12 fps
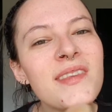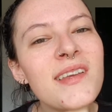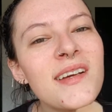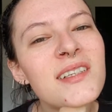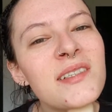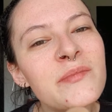
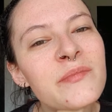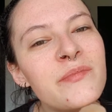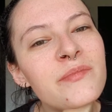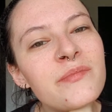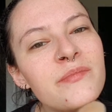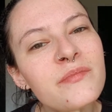
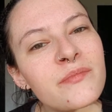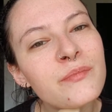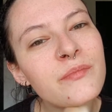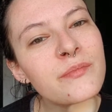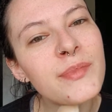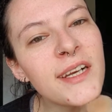
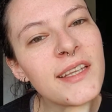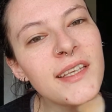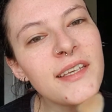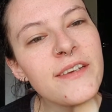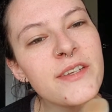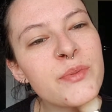but I think
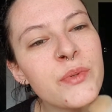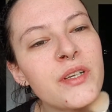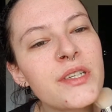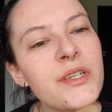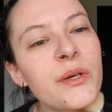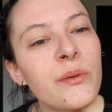he just
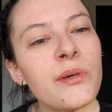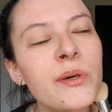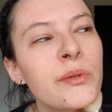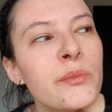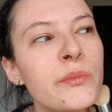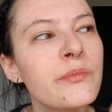wanted to go
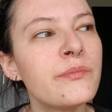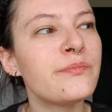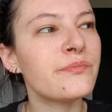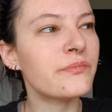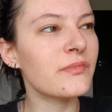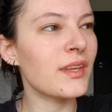home.
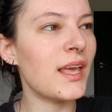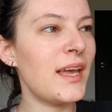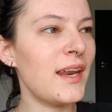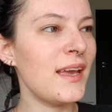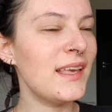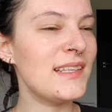And
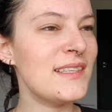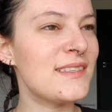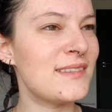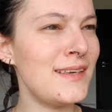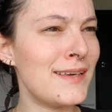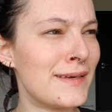I can
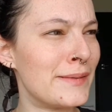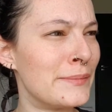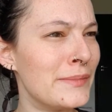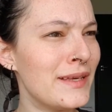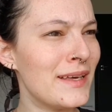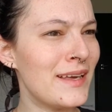see
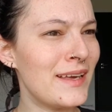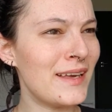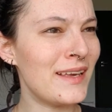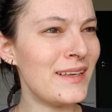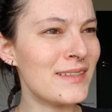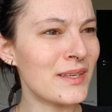him.
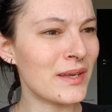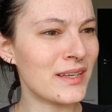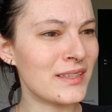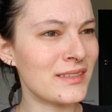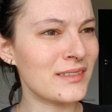He's gonna